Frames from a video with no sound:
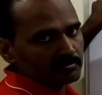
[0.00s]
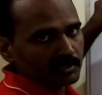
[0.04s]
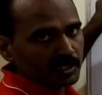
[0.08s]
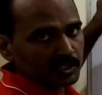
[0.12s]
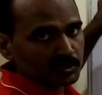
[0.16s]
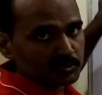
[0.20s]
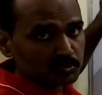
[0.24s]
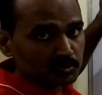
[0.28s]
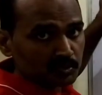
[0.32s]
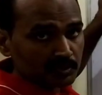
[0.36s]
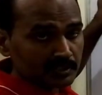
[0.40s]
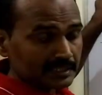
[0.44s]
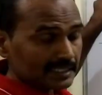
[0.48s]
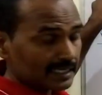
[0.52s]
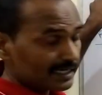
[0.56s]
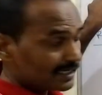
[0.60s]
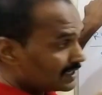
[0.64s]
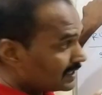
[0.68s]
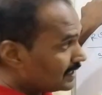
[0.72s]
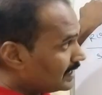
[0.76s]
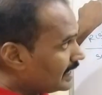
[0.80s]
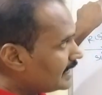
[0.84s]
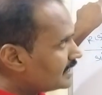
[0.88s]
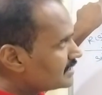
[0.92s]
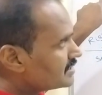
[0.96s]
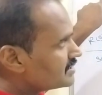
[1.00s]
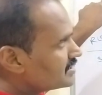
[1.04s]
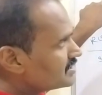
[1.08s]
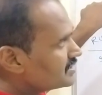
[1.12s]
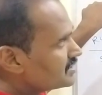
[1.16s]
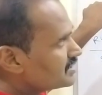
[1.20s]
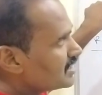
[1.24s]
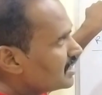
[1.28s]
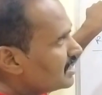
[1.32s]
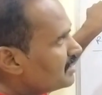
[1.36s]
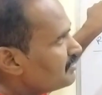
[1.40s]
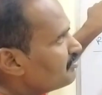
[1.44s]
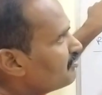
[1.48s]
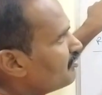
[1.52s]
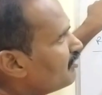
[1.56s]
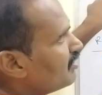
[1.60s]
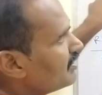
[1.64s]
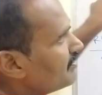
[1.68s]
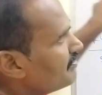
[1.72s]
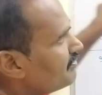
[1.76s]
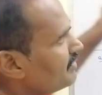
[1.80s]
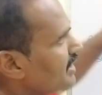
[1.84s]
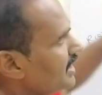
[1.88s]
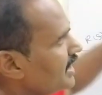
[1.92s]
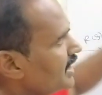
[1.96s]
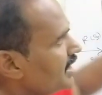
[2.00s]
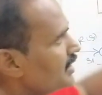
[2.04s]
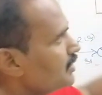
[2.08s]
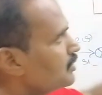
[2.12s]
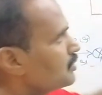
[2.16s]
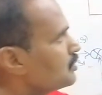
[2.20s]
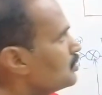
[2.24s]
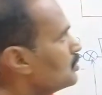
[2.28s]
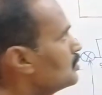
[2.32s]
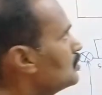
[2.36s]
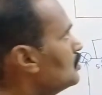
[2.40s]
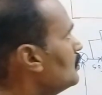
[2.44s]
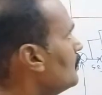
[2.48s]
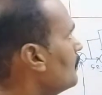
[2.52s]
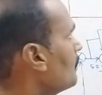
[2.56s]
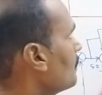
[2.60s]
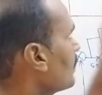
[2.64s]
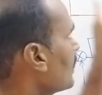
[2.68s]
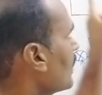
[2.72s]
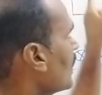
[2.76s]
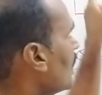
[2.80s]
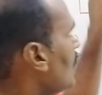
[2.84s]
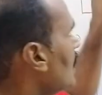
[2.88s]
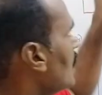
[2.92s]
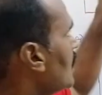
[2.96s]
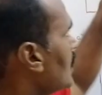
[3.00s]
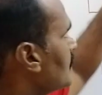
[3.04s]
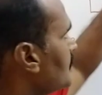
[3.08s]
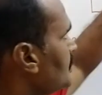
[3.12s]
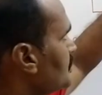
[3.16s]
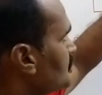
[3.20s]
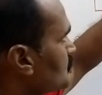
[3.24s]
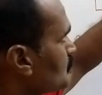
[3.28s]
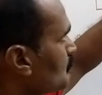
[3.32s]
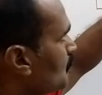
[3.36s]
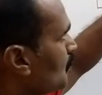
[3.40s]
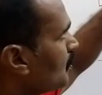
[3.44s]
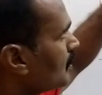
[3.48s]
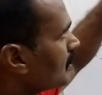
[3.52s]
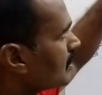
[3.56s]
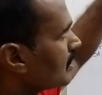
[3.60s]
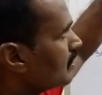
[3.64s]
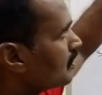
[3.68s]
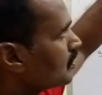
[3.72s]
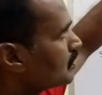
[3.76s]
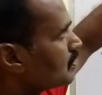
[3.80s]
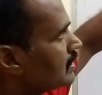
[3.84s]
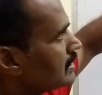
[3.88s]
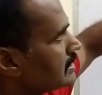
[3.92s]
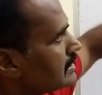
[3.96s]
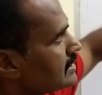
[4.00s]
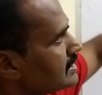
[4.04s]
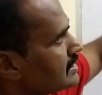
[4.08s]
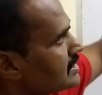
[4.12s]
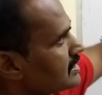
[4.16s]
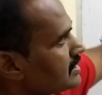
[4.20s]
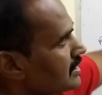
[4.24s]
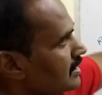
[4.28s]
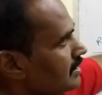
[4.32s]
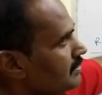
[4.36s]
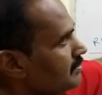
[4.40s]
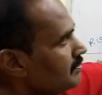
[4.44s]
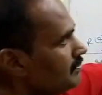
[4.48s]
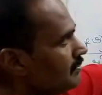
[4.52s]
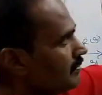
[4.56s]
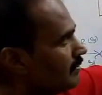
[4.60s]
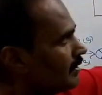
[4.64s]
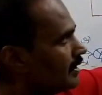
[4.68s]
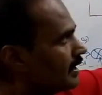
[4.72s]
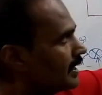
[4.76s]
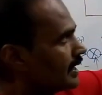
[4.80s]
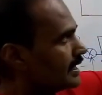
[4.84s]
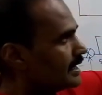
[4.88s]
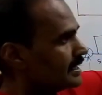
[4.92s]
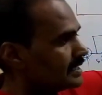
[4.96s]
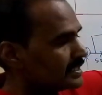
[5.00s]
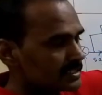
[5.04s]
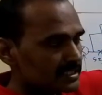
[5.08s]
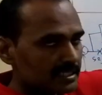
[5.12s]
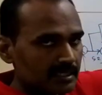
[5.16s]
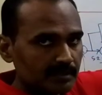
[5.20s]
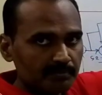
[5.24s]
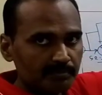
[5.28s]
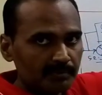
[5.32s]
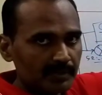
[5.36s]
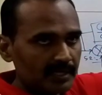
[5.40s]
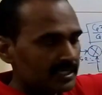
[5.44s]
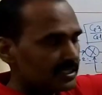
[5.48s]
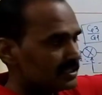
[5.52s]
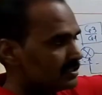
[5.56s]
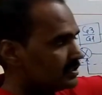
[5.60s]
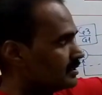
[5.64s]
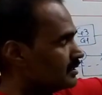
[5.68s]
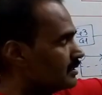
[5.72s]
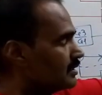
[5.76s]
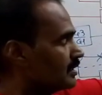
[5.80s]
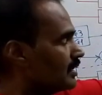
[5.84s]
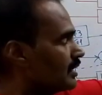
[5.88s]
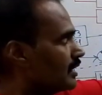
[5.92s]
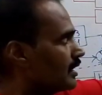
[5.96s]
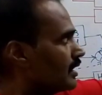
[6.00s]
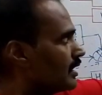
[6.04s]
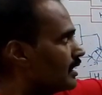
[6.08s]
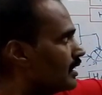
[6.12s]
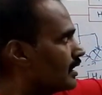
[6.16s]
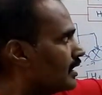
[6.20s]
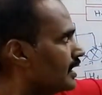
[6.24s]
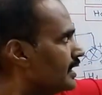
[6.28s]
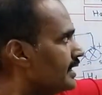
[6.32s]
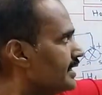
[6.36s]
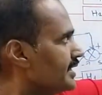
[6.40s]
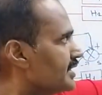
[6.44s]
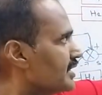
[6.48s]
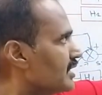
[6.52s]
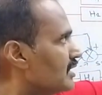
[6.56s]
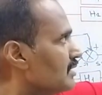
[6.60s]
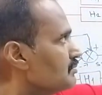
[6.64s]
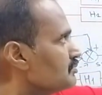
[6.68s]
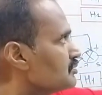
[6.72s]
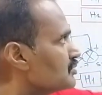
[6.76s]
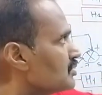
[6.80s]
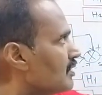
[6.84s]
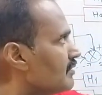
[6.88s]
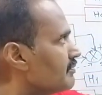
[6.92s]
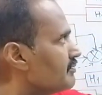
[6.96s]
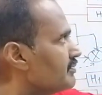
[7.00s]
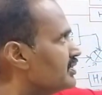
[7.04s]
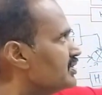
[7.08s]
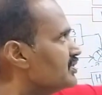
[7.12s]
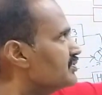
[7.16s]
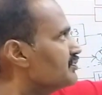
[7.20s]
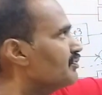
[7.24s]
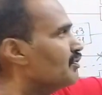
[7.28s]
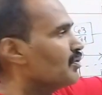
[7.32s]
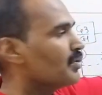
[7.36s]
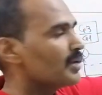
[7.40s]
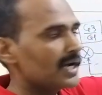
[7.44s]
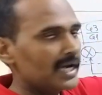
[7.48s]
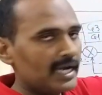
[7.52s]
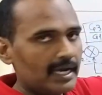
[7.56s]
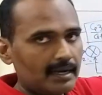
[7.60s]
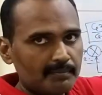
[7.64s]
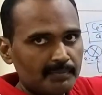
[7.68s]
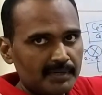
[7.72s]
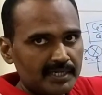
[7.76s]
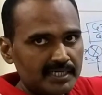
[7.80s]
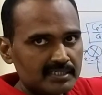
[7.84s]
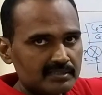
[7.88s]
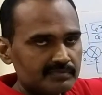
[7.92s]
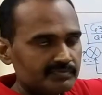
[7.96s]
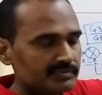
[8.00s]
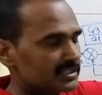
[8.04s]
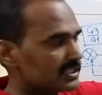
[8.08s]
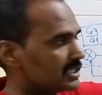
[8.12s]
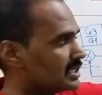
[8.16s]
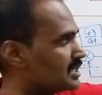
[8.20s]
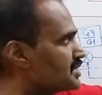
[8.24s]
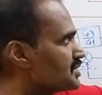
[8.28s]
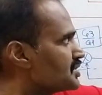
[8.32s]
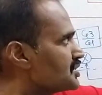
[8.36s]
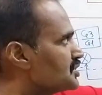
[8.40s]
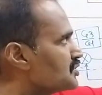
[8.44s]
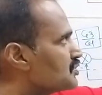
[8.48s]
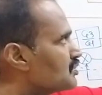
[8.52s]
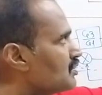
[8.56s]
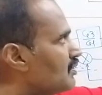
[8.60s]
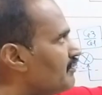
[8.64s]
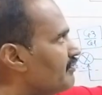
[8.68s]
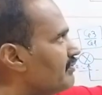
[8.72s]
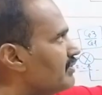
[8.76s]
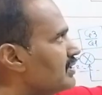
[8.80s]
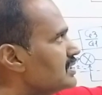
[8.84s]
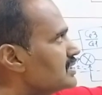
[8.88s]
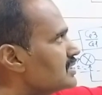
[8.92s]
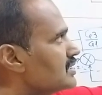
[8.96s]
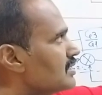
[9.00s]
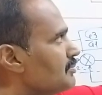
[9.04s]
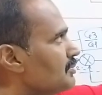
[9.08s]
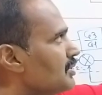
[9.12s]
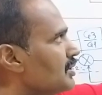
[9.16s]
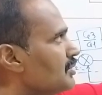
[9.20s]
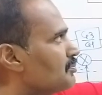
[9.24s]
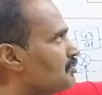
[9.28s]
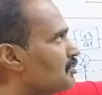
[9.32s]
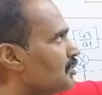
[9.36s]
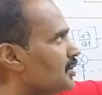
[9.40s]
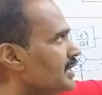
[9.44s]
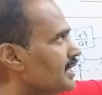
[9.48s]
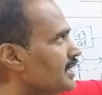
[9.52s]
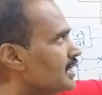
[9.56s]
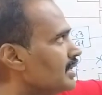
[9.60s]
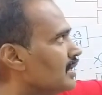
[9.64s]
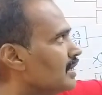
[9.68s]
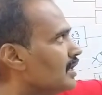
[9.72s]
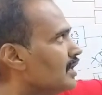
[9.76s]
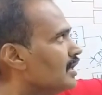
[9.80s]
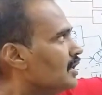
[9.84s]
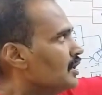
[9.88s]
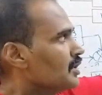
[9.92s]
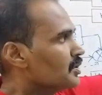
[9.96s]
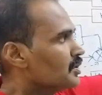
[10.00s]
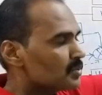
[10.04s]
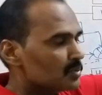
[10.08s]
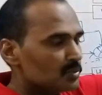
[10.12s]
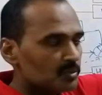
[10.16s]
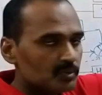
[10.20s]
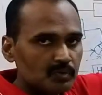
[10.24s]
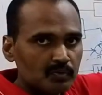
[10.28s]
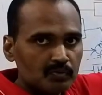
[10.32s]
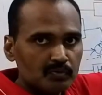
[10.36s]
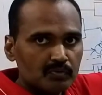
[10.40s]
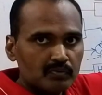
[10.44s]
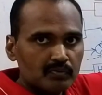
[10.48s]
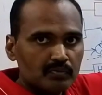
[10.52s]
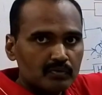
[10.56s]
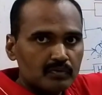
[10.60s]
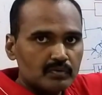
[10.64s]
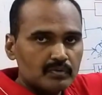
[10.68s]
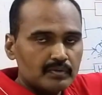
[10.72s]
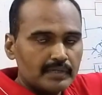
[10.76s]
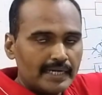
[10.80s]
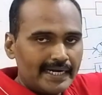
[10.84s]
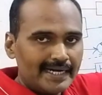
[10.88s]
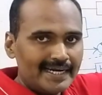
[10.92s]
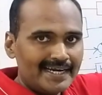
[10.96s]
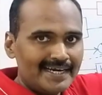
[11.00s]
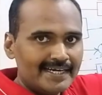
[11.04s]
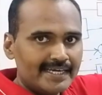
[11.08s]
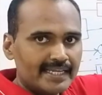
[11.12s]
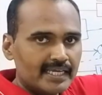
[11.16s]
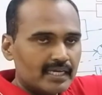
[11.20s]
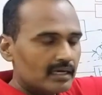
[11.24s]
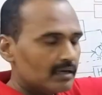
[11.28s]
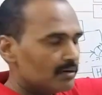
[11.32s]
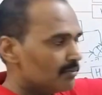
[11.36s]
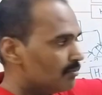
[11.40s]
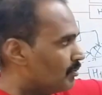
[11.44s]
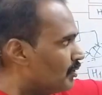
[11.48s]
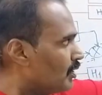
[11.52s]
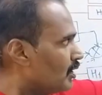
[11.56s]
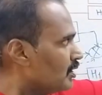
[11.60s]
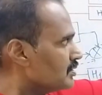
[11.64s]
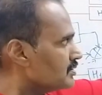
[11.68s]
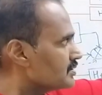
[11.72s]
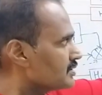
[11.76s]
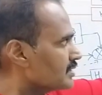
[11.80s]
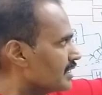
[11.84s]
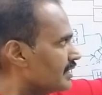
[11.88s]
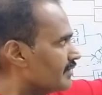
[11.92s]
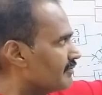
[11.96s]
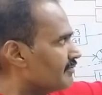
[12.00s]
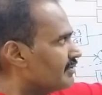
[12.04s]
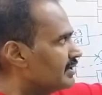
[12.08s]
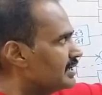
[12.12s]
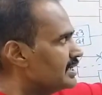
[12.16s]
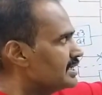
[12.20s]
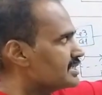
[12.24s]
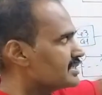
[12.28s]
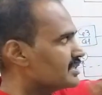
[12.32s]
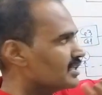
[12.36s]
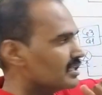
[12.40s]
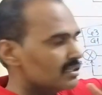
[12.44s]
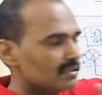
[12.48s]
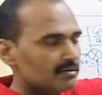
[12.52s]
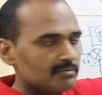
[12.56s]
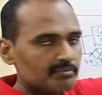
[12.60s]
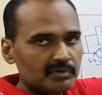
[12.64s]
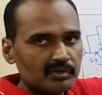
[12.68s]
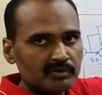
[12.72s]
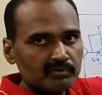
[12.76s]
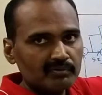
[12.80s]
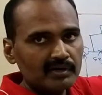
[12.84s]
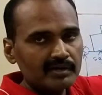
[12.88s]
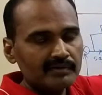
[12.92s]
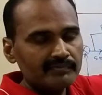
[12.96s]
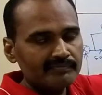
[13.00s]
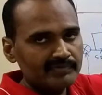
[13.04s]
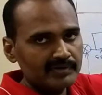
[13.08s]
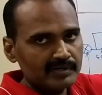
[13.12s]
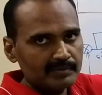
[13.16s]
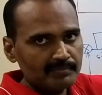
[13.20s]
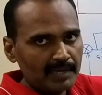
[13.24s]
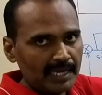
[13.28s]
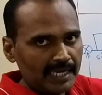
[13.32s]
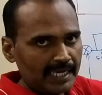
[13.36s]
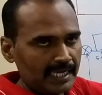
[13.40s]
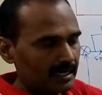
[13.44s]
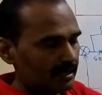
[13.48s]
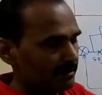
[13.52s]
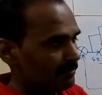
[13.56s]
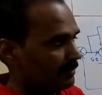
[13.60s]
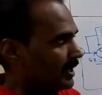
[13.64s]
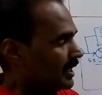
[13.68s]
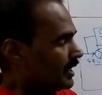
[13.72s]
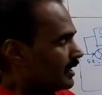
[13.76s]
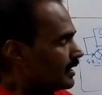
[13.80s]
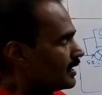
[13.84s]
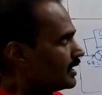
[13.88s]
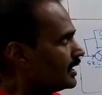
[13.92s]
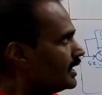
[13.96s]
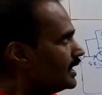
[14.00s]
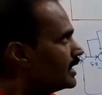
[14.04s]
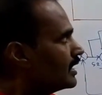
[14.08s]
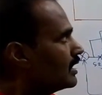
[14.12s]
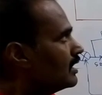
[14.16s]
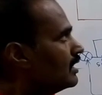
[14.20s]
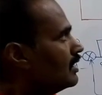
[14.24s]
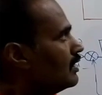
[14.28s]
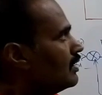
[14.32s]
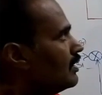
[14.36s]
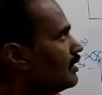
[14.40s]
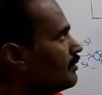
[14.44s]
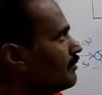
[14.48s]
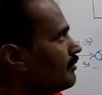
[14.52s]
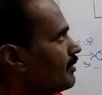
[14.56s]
feedback. So in that last step, what we need to do, this whole control system is replaced in terms of these 4 elements, which consist of one summing point, 2 identical blocks, and one is nothing but what? Feedback element, right?